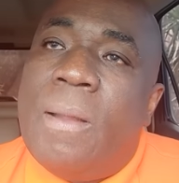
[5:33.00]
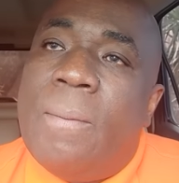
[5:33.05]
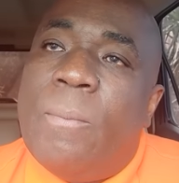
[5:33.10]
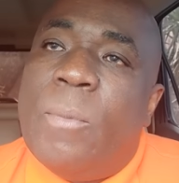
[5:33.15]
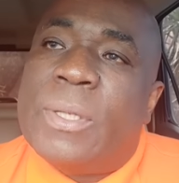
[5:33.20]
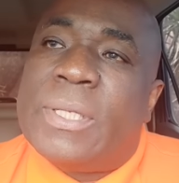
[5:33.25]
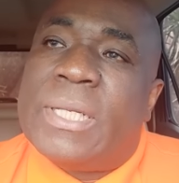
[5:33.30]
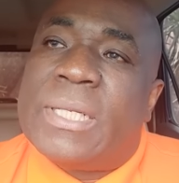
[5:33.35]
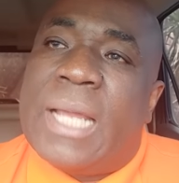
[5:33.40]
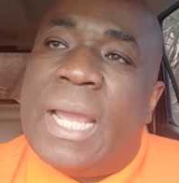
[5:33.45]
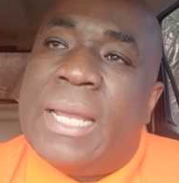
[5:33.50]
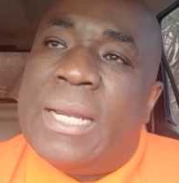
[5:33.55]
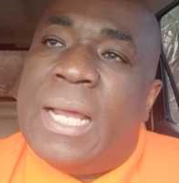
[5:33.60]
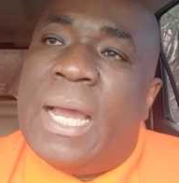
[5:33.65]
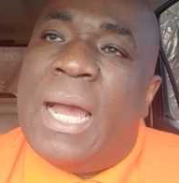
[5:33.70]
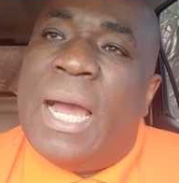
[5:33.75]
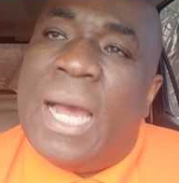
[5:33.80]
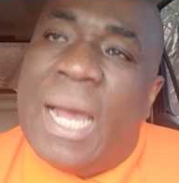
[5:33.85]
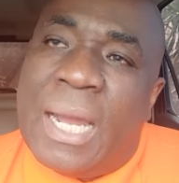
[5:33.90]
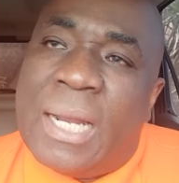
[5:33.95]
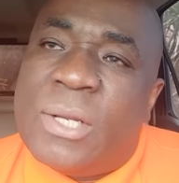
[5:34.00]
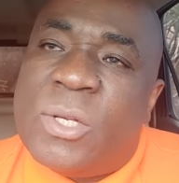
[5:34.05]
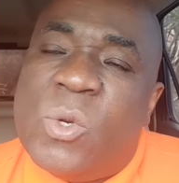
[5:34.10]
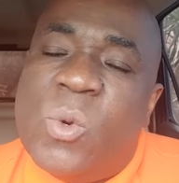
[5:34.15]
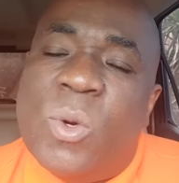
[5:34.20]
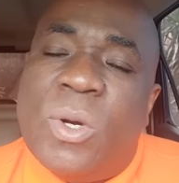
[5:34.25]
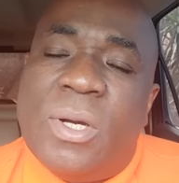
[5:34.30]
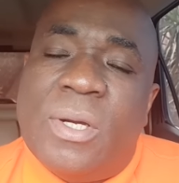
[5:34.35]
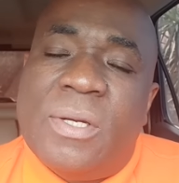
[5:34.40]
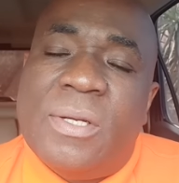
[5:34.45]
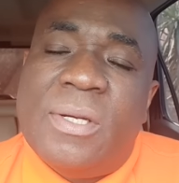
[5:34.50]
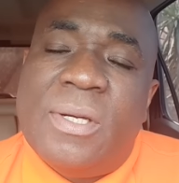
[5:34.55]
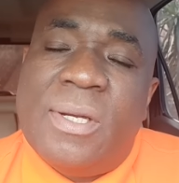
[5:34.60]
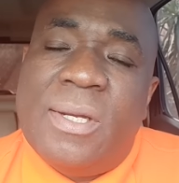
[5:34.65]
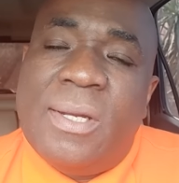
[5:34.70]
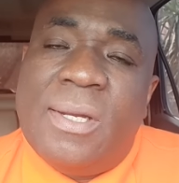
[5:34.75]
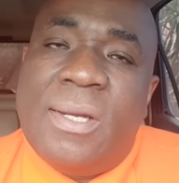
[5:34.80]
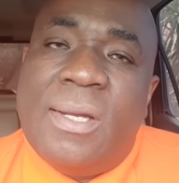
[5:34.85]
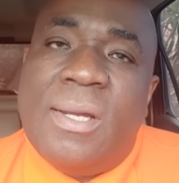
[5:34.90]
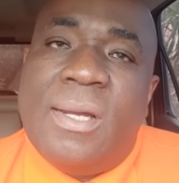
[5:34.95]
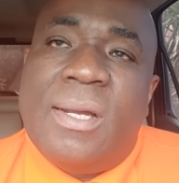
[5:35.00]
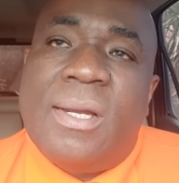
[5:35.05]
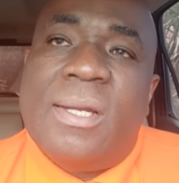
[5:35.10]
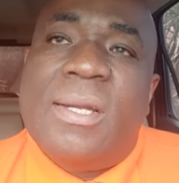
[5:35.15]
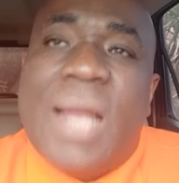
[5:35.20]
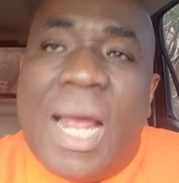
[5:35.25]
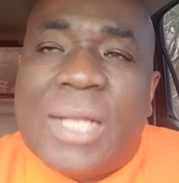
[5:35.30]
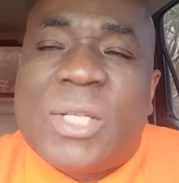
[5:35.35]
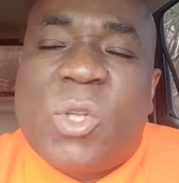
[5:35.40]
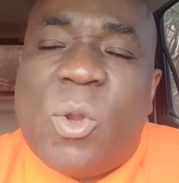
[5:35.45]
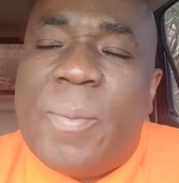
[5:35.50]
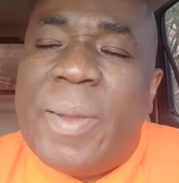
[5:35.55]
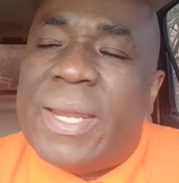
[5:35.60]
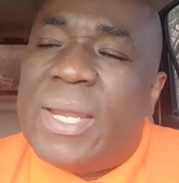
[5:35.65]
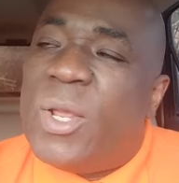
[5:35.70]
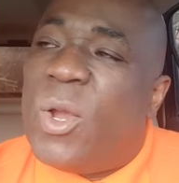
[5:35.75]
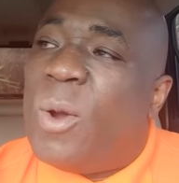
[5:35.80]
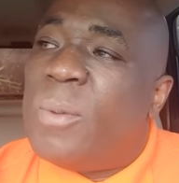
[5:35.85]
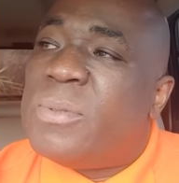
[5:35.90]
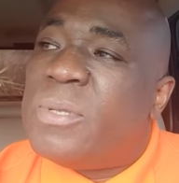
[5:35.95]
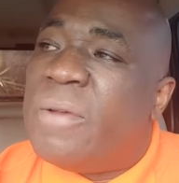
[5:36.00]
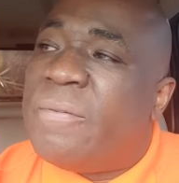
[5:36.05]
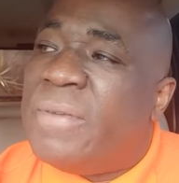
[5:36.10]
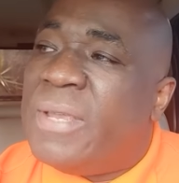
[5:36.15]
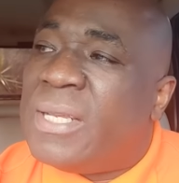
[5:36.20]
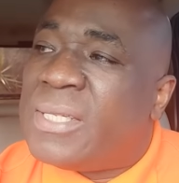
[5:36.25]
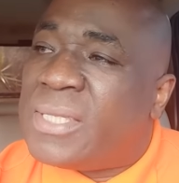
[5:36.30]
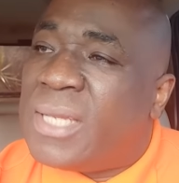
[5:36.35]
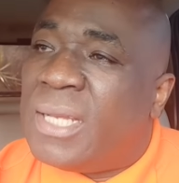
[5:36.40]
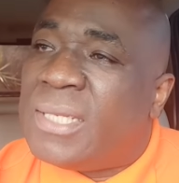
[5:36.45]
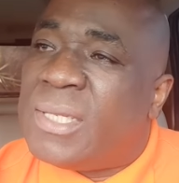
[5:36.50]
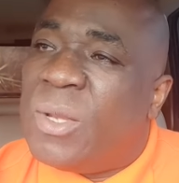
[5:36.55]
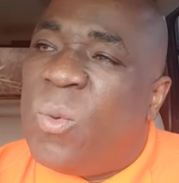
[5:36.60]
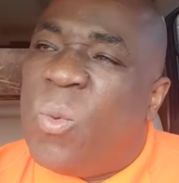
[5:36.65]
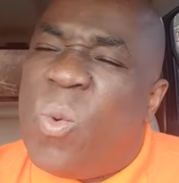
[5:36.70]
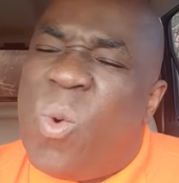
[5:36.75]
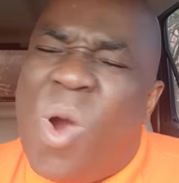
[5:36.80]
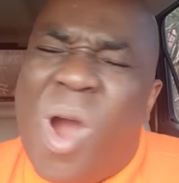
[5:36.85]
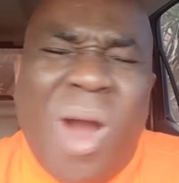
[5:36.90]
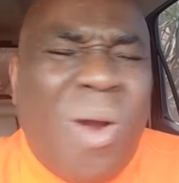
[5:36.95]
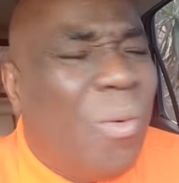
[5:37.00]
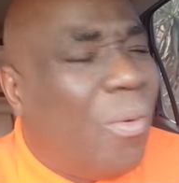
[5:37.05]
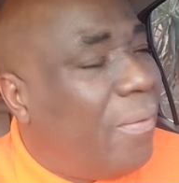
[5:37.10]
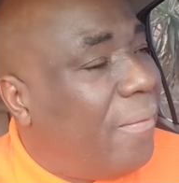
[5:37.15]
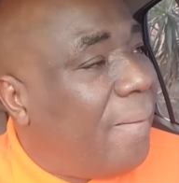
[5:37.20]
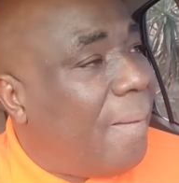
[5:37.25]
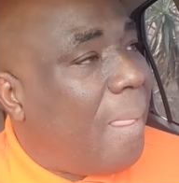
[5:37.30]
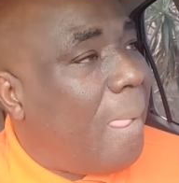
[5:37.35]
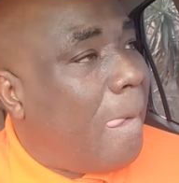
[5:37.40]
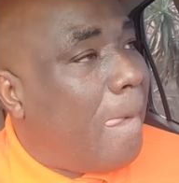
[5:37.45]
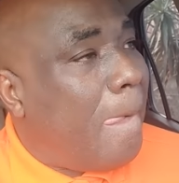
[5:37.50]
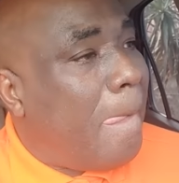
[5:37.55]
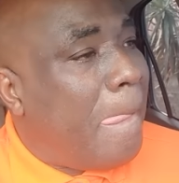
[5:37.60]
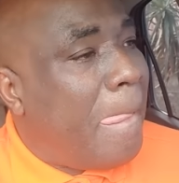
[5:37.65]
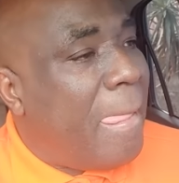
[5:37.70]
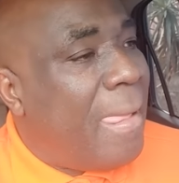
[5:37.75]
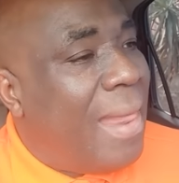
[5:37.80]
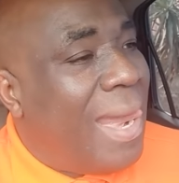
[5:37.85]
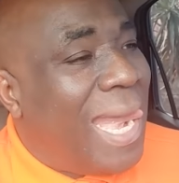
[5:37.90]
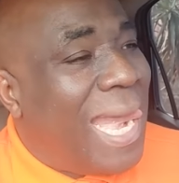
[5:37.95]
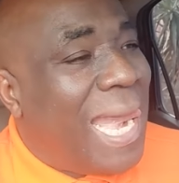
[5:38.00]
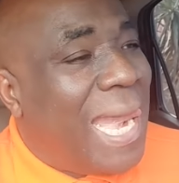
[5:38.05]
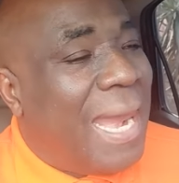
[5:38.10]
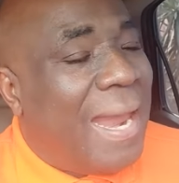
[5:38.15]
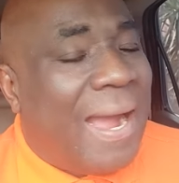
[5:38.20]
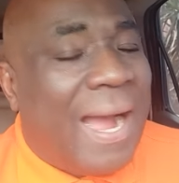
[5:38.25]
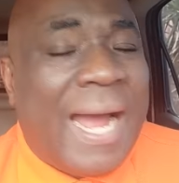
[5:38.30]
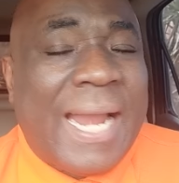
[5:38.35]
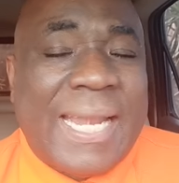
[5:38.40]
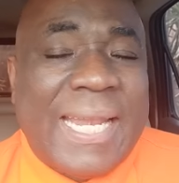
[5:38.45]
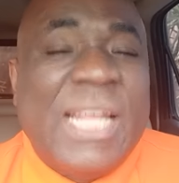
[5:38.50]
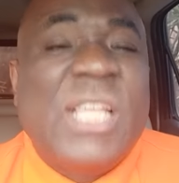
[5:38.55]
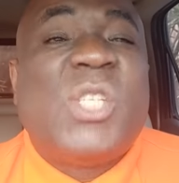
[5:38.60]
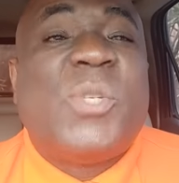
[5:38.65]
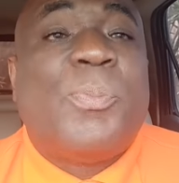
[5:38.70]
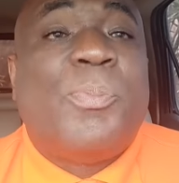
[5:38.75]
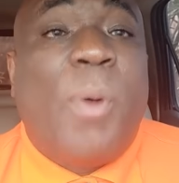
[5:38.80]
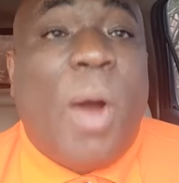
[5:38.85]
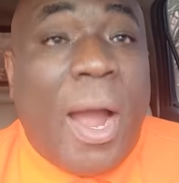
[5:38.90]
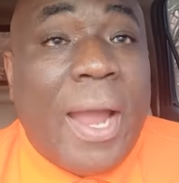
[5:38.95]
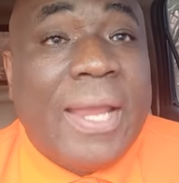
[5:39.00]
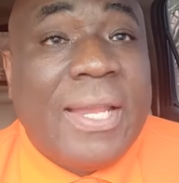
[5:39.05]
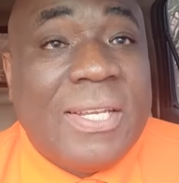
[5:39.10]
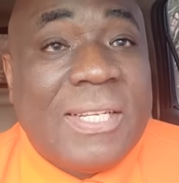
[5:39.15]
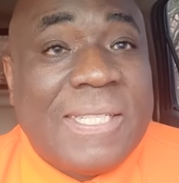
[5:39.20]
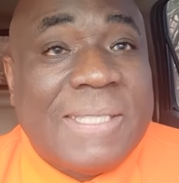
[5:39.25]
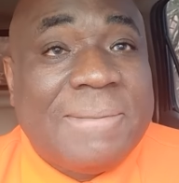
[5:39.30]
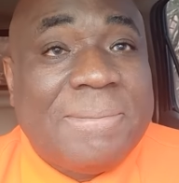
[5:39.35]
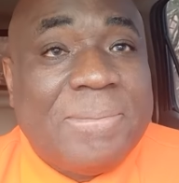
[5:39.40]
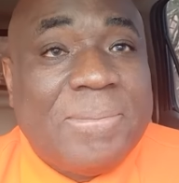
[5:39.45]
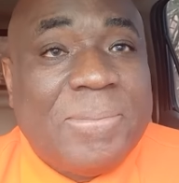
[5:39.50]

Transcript: But it's kind of hard though. Not to make the observation. To wow. At this point.